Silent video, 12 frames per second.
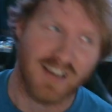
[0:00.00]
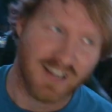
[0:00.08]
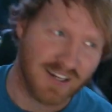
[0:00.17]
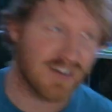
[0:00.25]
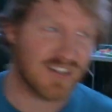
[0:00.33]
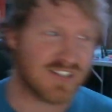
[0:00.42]

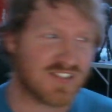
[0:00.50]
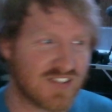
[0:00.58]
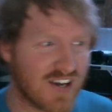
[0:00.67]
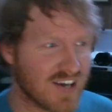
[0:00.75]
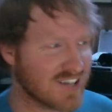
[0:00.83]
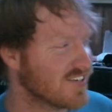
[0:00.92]
You know, it
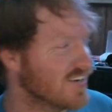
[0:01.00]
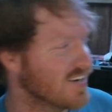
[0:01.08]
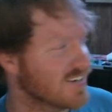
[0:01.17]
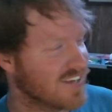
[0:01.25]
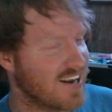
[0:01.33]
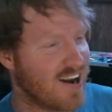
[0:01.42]
sucks.
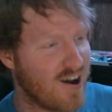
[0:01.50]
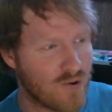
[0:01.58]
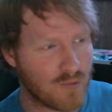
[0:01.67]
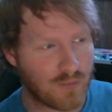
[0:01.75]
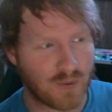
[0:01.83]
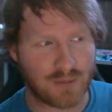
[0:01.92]
That
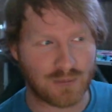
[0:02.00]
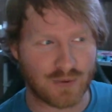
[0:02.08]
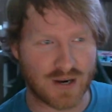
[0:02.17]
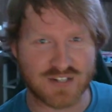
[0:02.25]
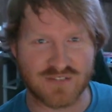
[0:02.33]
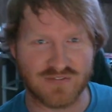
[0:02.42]
whole
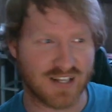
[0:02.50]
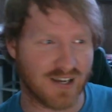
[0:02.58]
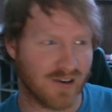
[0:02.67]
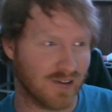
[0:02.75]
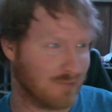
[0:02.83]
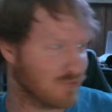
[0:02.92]
preparation
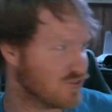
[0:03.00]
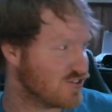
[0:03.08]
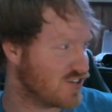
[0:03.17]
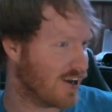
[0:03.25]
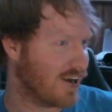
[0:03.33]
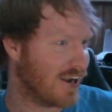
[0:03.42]
video I'm
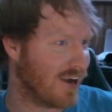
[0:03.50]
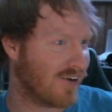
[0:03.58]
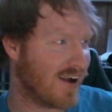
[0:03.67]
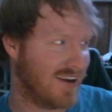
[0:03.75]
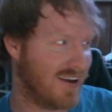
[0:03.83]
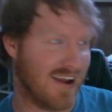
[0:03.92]
staring at
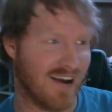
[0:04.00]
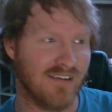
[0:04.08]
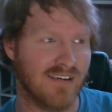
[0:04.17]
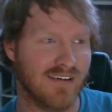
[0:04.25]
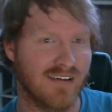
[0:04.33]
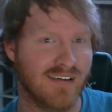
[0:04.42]
right now
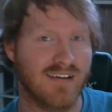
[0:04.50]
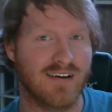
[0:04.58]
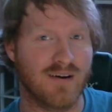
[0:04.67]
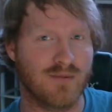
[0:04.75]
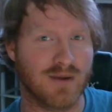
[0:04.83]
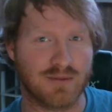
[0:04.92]

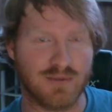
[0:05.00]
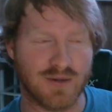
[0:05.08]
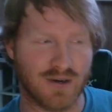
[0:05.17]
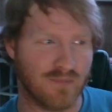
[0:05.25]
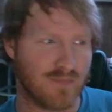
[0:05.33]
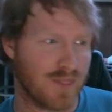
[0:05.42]
on my
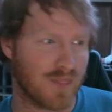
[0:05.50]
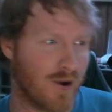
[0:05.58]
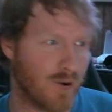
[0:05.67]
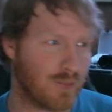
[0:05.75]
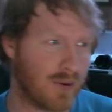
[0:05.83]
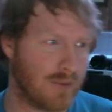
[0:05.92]
computer,
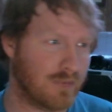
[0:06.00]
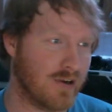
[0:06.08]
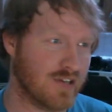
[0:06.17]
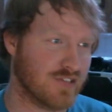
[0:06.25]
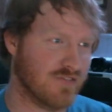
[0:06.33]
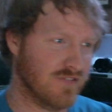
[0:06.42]
whole
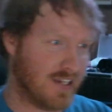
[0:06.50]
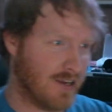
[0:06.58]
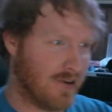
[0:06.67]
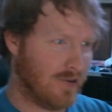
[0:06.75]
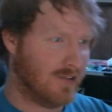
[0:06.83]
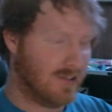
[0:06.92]
preparation
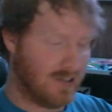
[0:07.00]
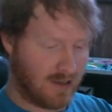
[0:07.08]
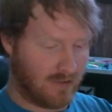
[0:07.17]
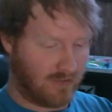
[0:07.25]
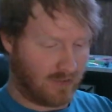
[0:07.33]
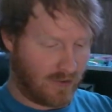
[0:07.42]
video
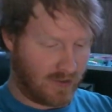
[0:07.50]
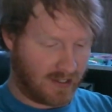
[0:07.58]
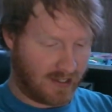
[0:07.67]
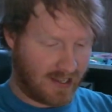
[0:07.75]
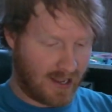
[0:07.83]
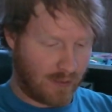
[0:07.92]
of going
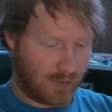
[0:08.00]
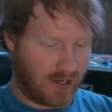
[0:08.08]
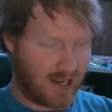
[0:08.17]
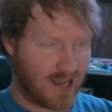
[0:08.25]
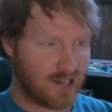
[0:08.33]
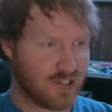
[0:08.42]
to the gambler. And
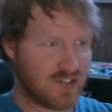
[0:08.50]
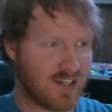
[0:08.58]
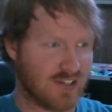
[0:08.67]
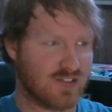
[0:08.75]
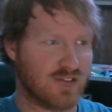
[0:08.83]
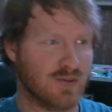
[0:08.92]
now it just
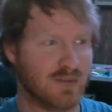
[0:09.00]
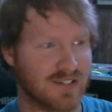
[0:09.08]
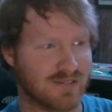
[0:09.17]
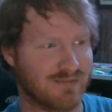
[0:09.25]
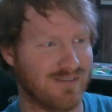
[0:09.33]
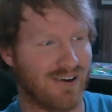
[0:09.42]
sounds stupid
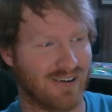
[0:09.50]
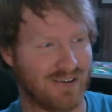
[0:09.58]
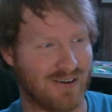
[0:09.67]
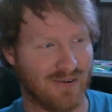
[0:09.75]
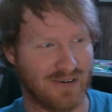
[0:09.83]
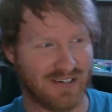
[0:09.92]
because I'm
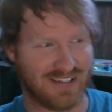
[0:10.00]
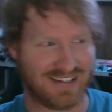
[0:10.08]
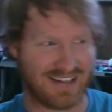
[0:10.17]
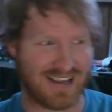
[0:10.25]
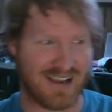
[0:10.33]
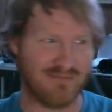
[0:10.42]
not going to the
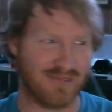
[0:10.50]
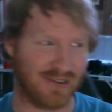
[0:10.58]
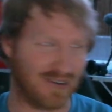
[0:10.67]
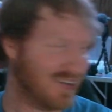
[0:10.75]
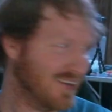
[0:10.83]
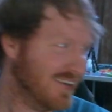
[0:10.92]

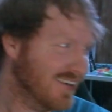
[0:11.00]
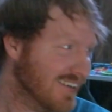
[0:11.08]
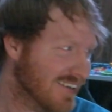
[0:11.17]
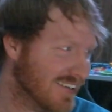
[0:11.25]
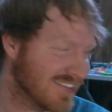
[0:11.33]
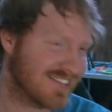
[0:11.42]
gambler.
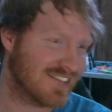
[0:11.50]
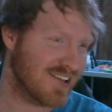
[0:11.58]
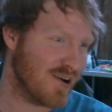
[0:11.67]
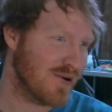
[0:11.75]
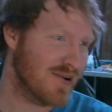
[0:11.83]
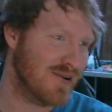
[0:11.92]
It's
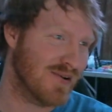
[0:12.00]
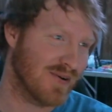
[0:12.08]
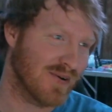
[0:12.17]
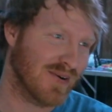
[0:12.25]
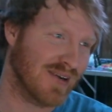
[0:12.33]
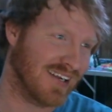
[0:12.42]
so
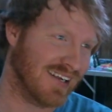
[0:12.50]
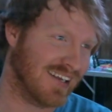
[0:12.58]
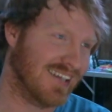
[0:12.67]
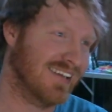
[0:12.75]
annoying.